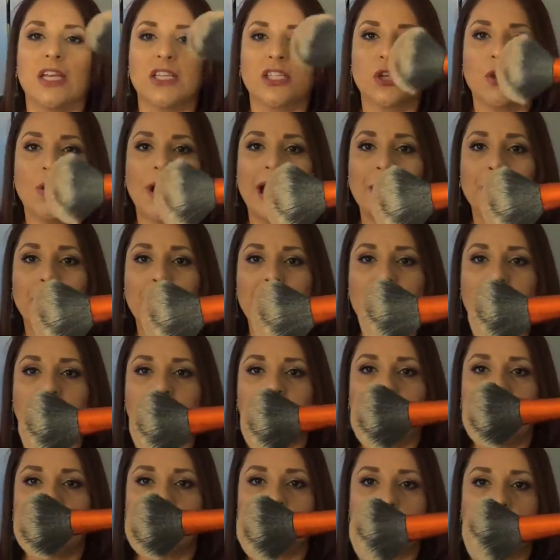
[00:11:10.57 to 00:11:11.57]
So I paid
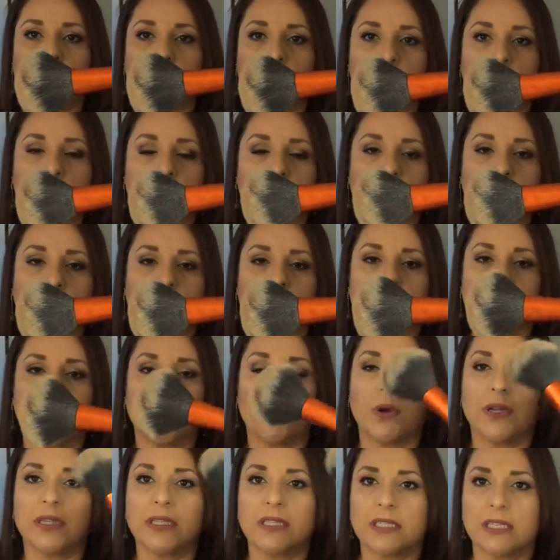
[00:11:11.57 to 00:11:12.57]

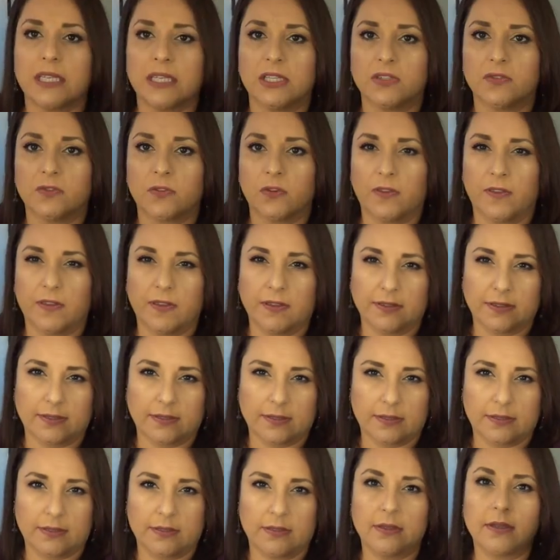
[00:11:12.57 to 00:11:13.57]
$5.61 for
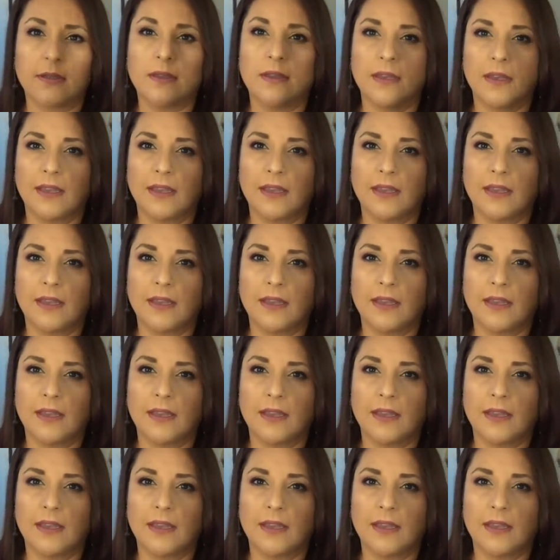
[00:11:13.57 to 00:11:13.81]
this.